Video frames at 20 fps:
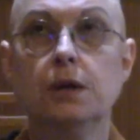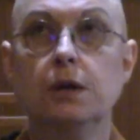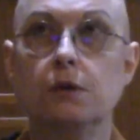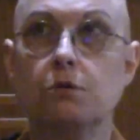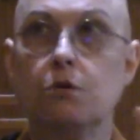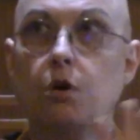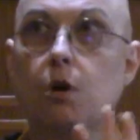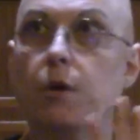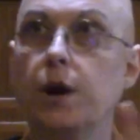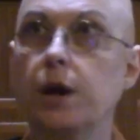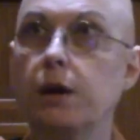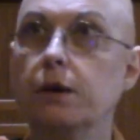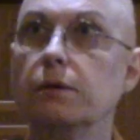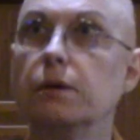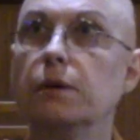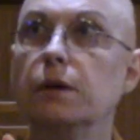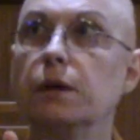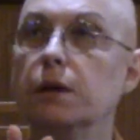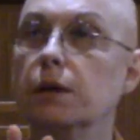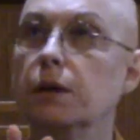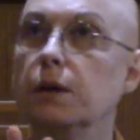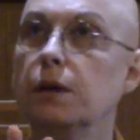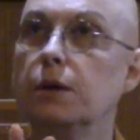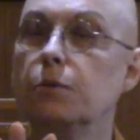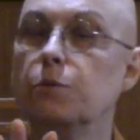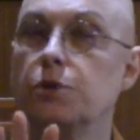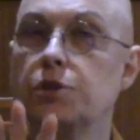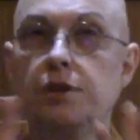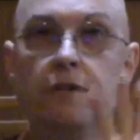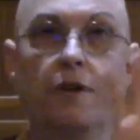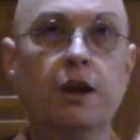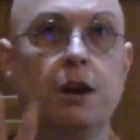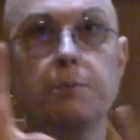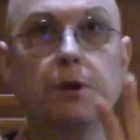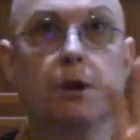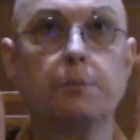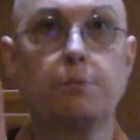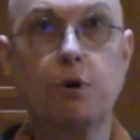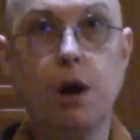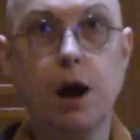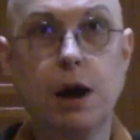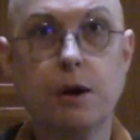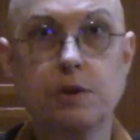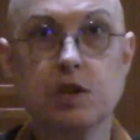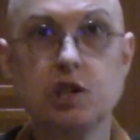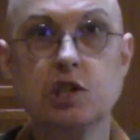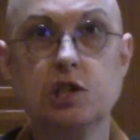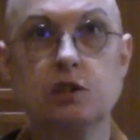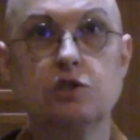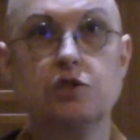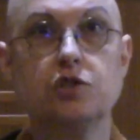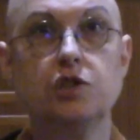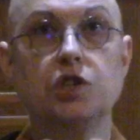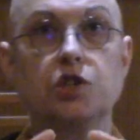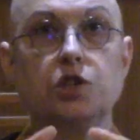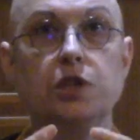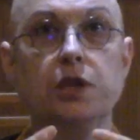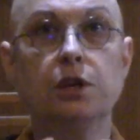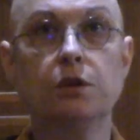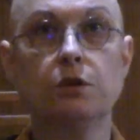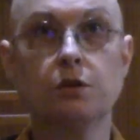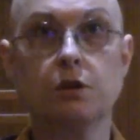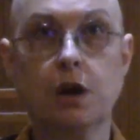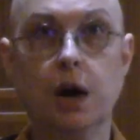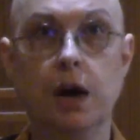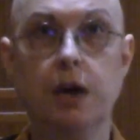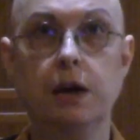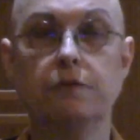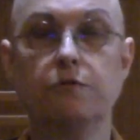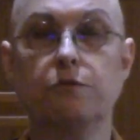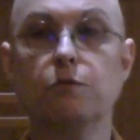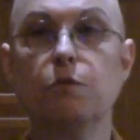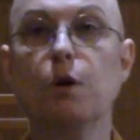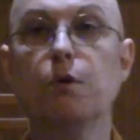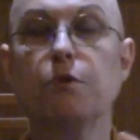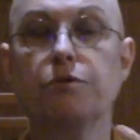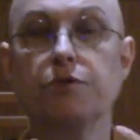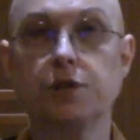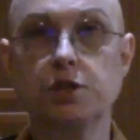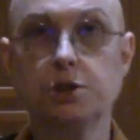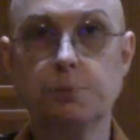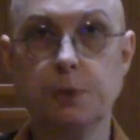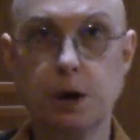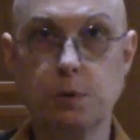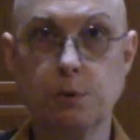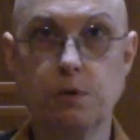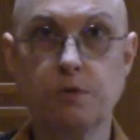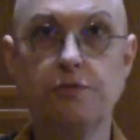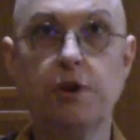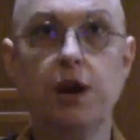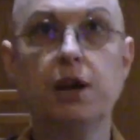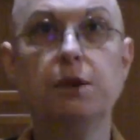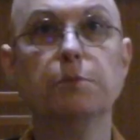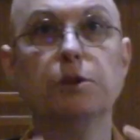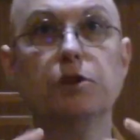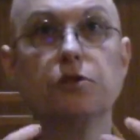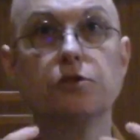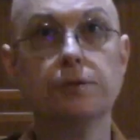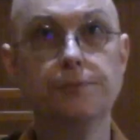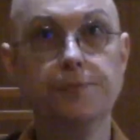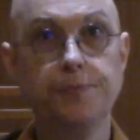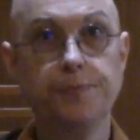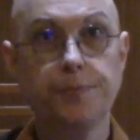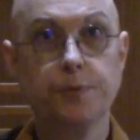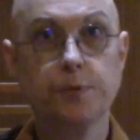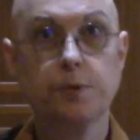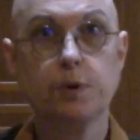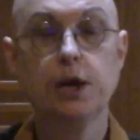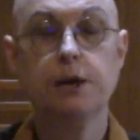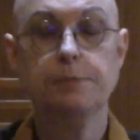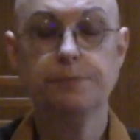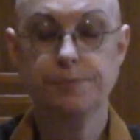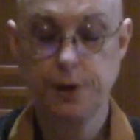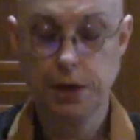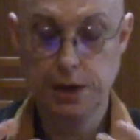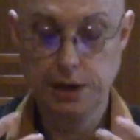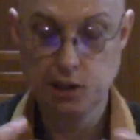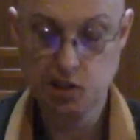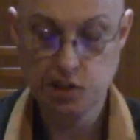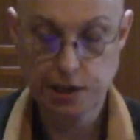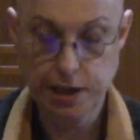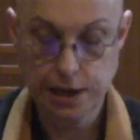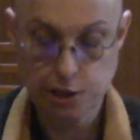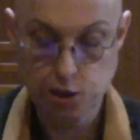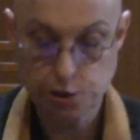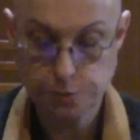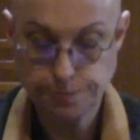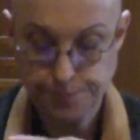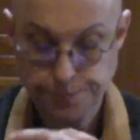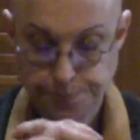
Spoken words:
growing with development and progress. There's this inner kind of growth that's about refinement, right, and aesthetics.